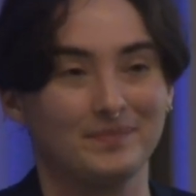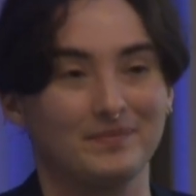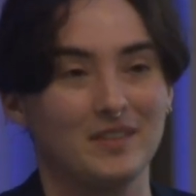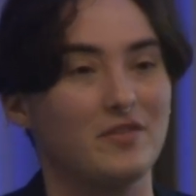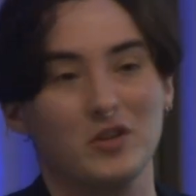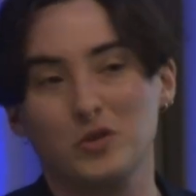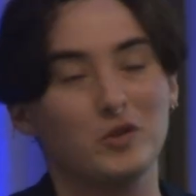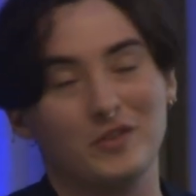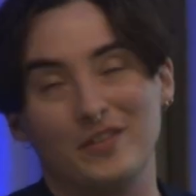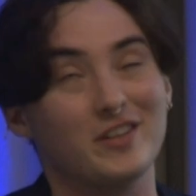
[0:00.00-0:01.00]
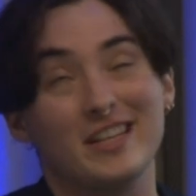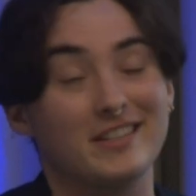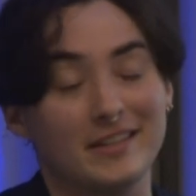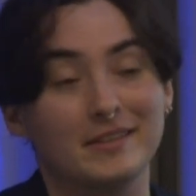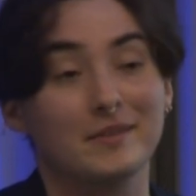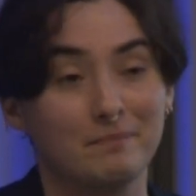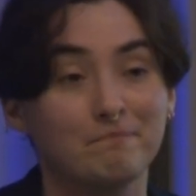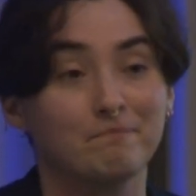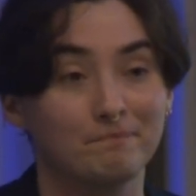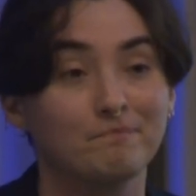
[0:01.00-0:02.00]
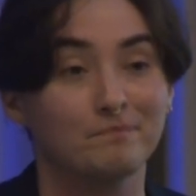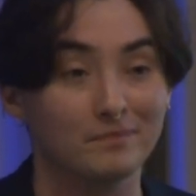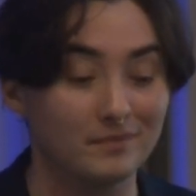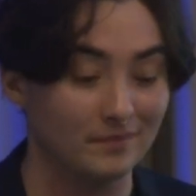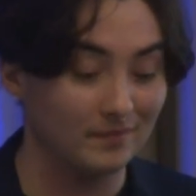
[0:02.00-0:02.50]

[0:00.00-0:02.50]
thank you. Different tools for different data sets. Cool,